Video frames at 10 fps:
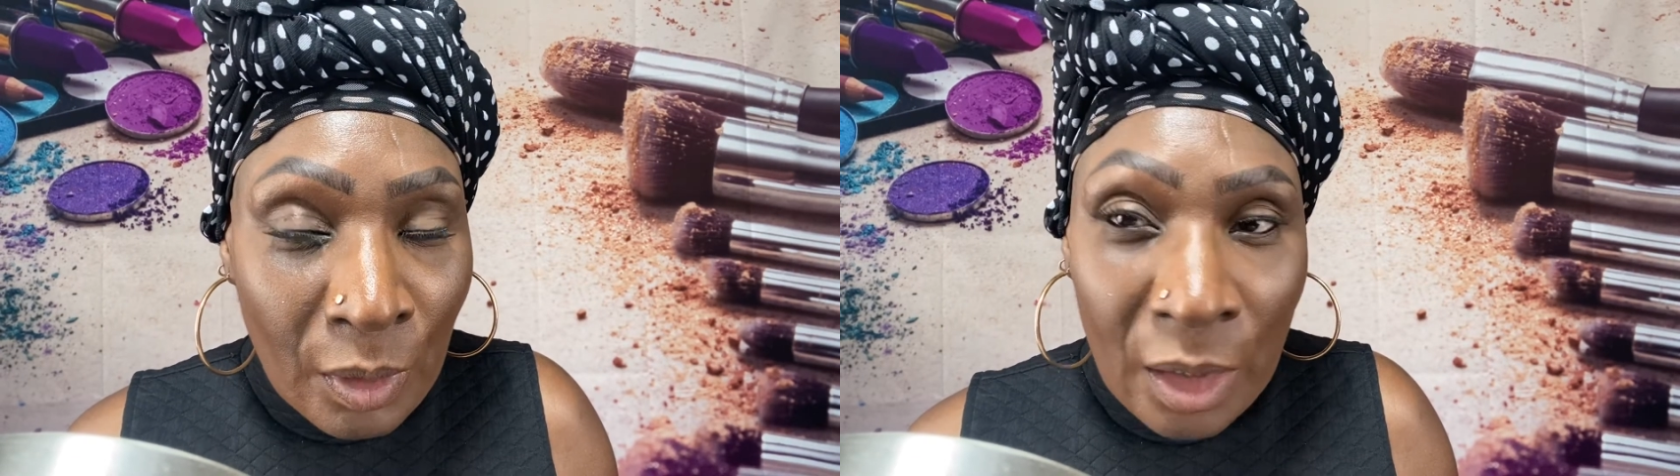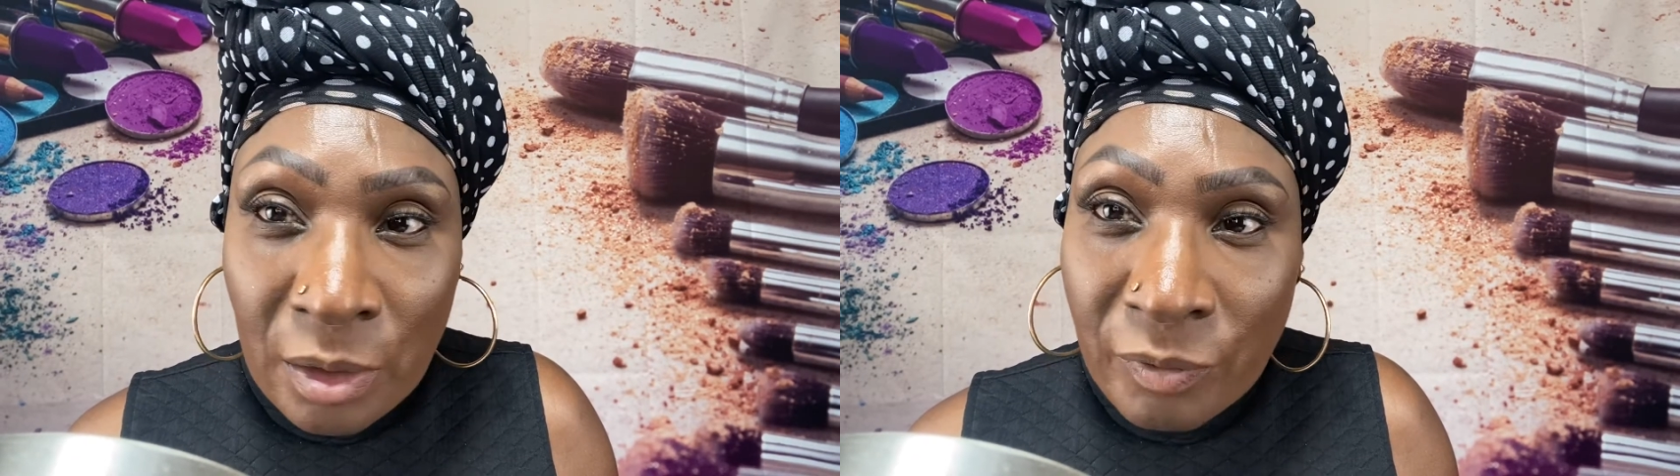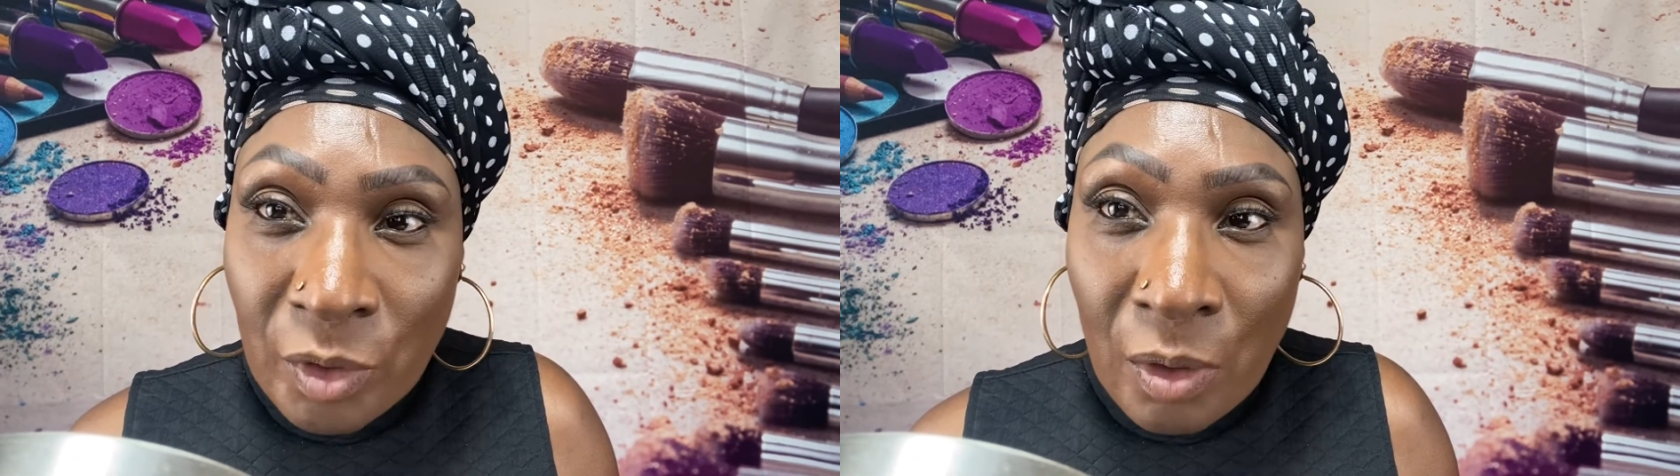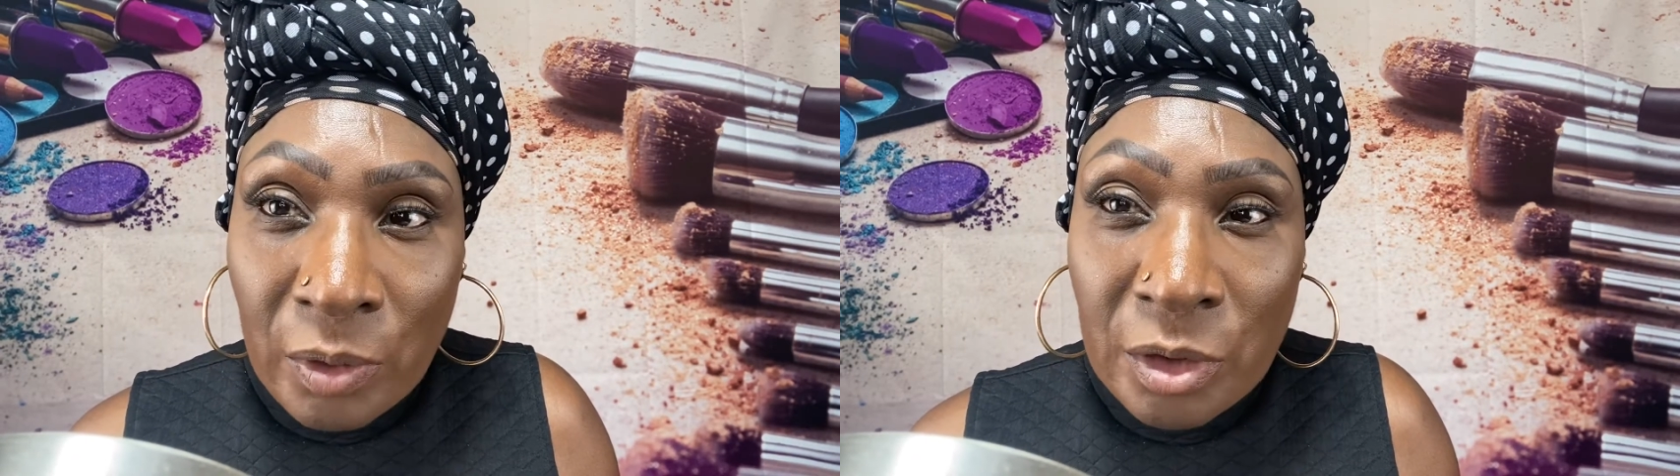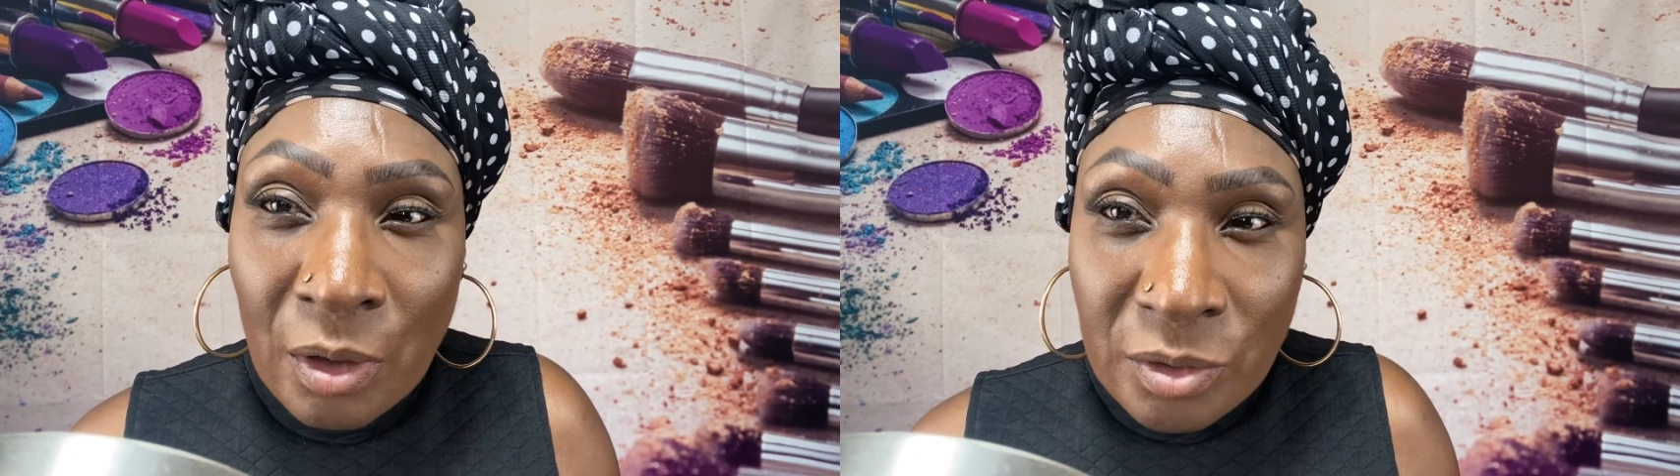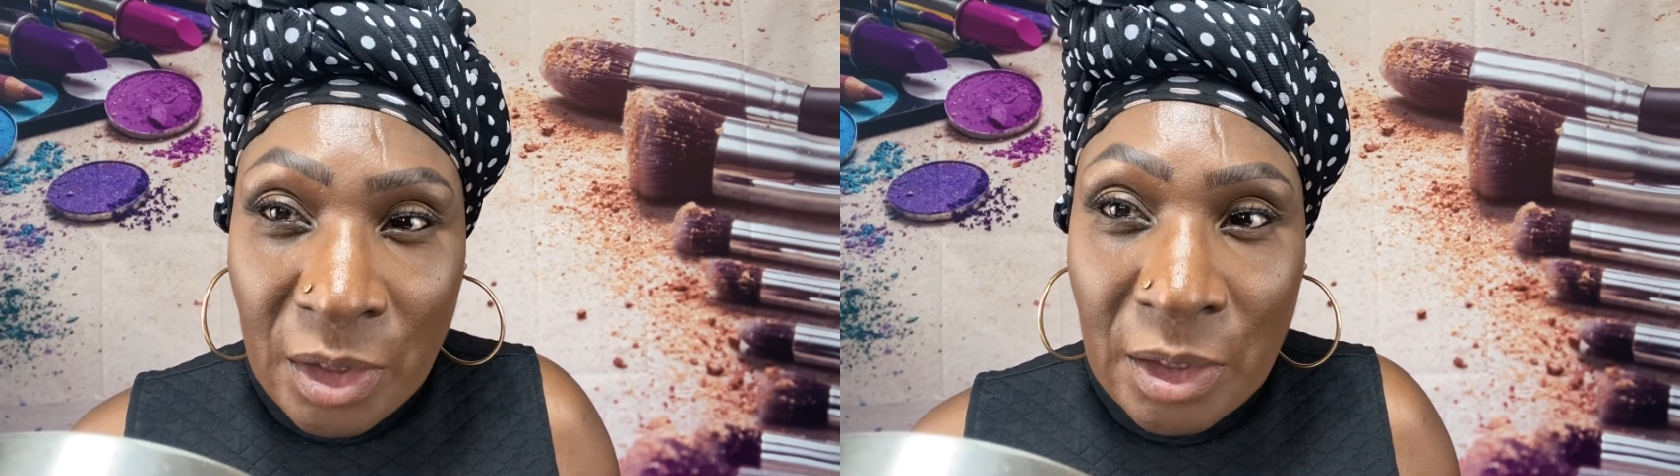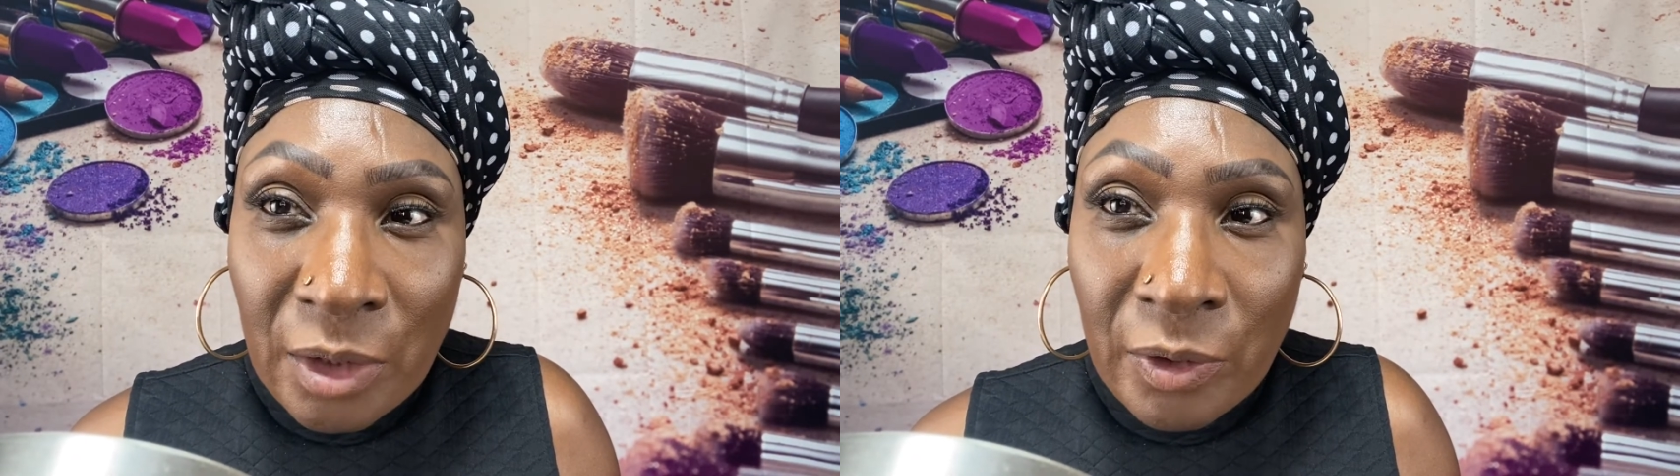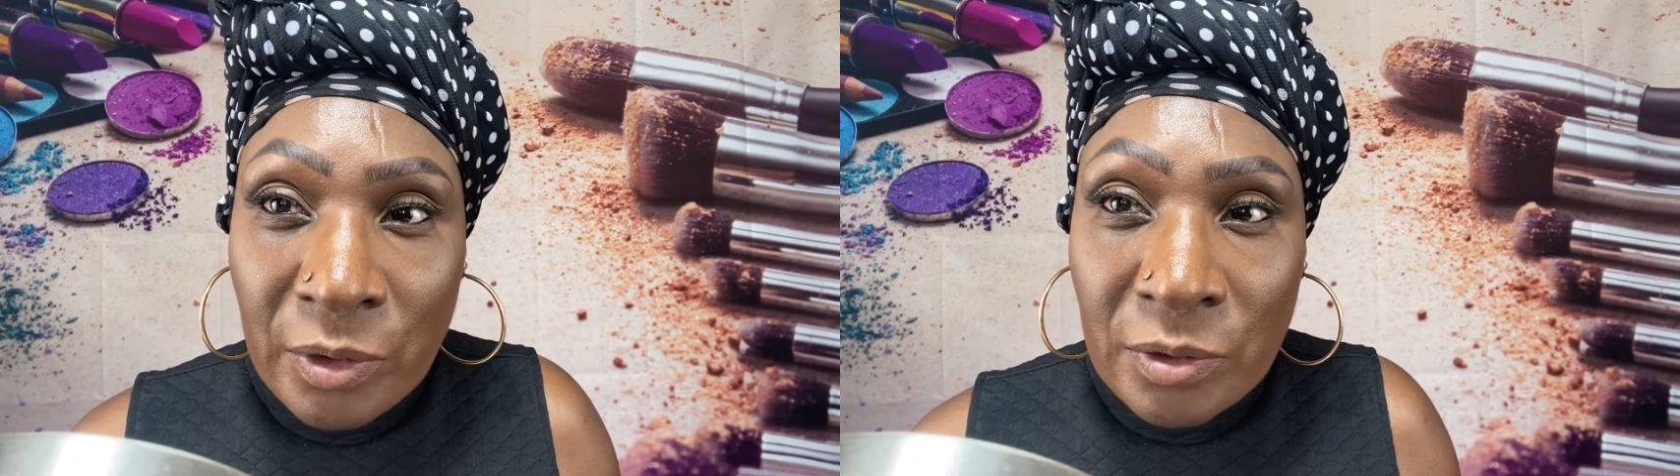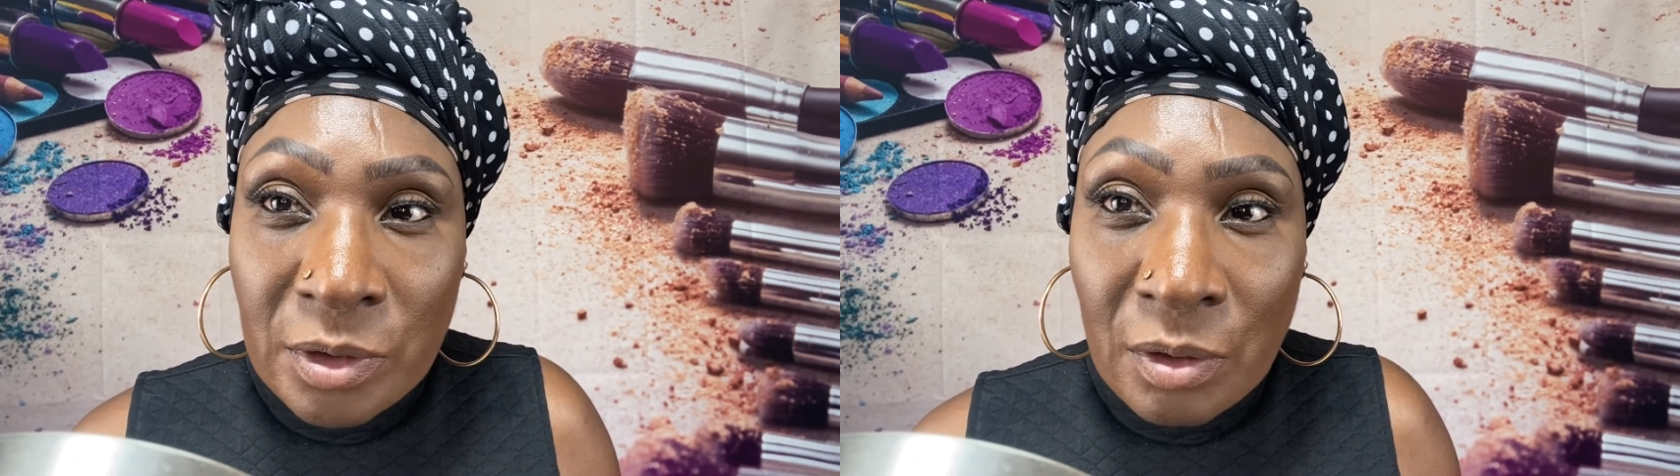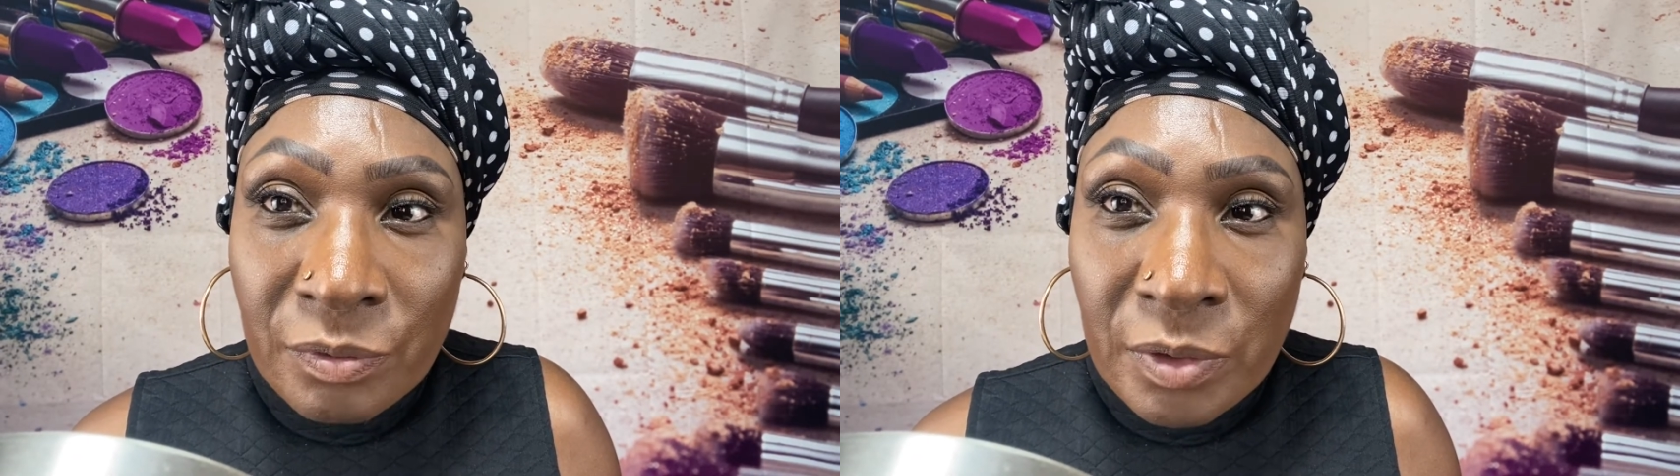I love y'all, and y'all take care of
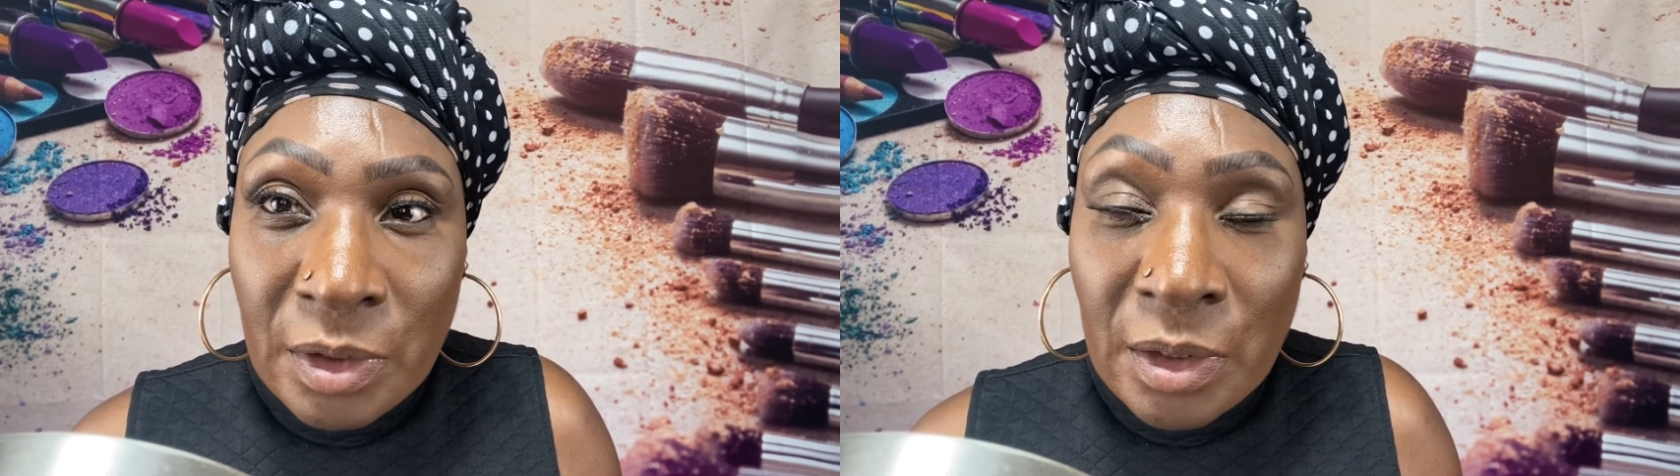yourself.